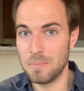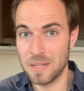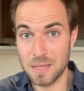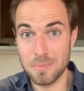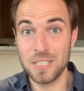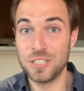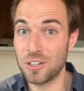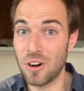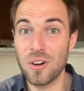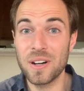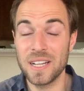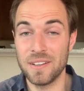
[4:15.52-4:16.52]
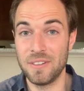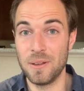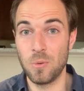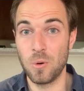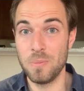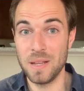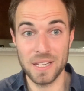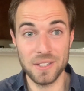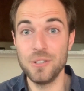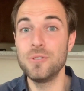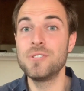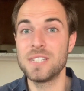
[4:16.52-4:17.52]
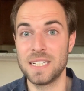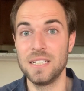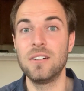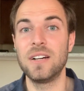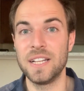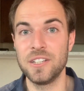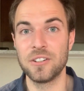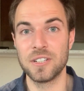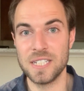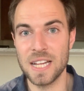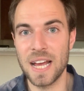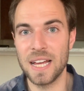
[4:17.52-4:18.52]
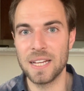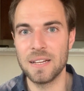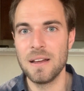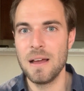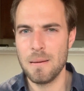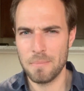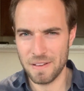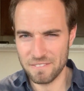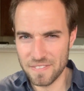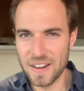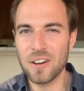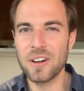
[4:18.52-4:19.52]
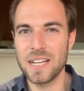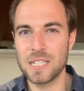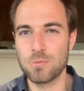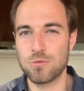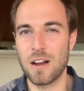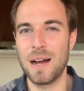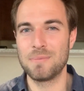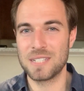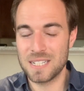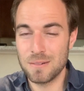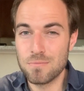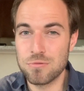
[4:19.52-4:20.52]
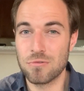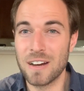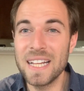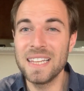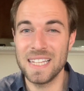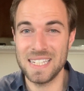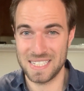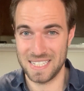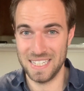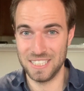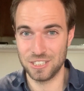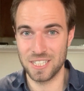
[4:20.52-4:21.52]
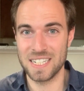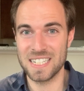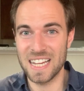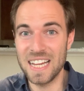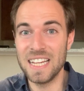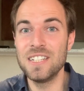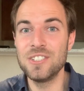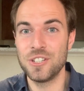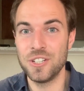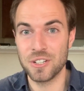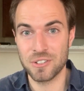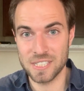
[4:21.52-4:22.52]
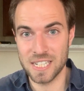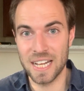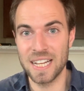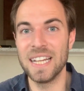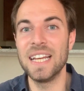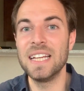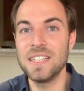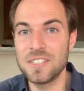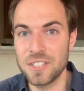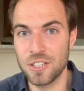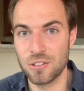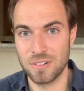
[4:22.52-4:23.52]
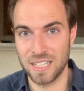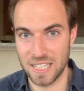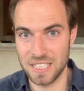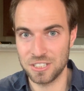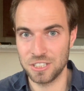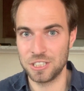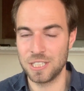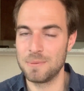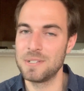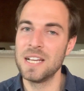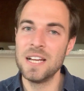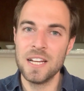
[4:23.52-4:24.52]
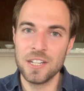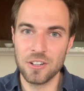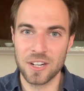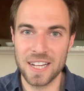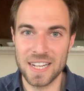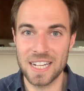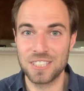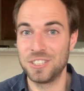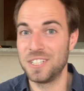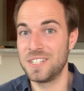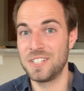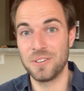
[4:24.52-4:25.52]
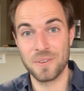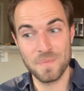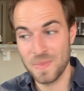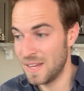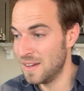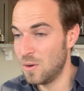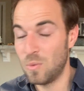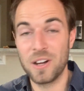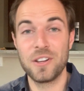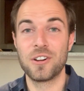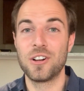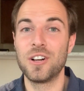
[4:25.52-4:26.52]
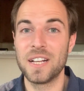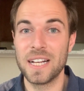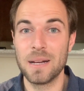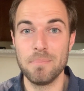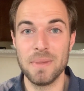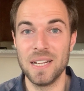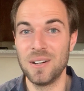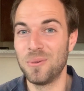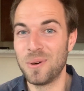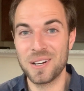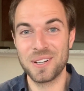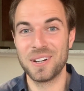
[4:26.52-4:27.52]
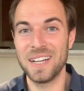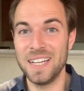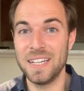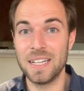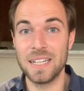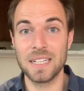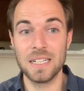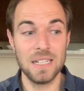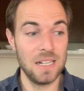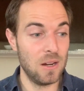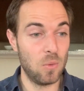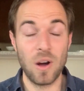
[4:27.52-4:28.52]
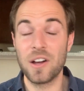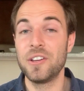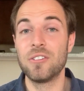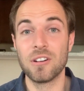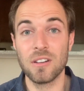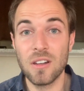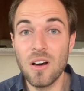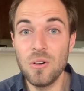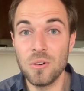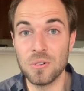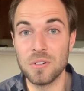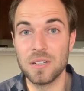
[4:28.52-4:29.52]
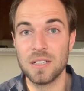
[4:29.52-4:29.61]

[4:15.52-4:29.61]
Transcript: But the majority of it will be you still in your day, but various prompts to bring these teachings into your day, into your relationships, your connections, your while you're cooking a meal, while you're eating, while you're alone.